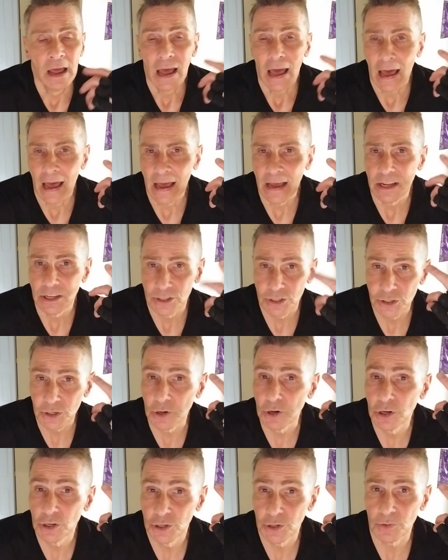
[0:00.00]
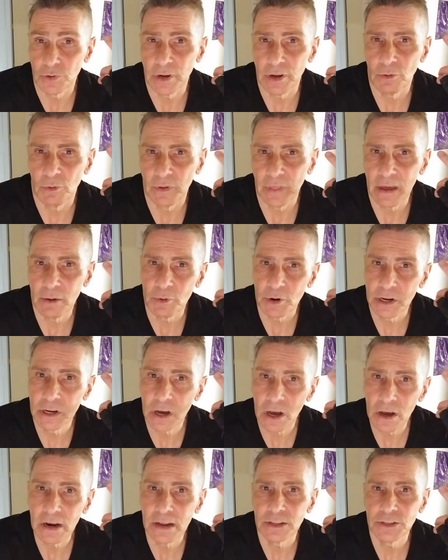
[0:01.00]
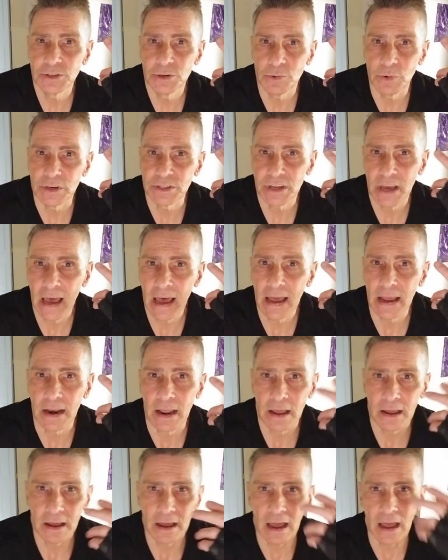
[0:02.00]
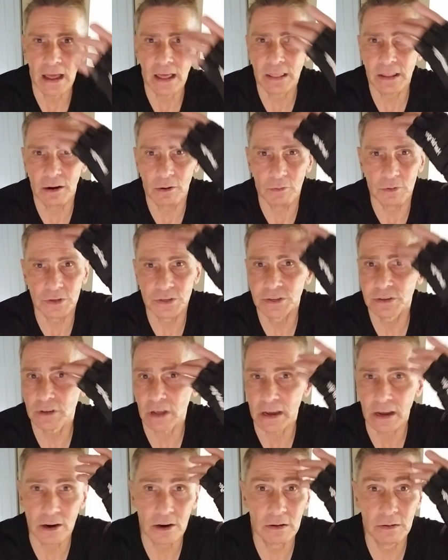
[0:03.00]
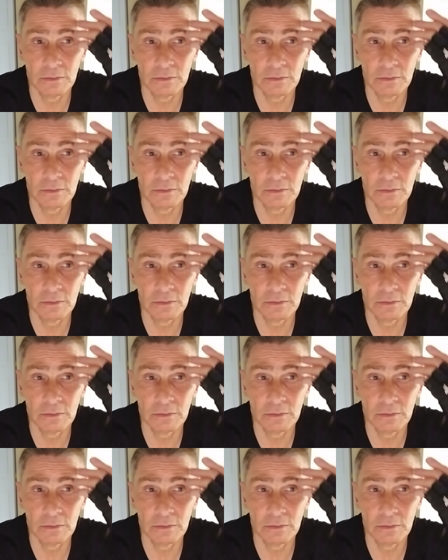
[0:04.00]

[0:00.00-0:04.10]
and surgery where they would cut into his head, and there was like,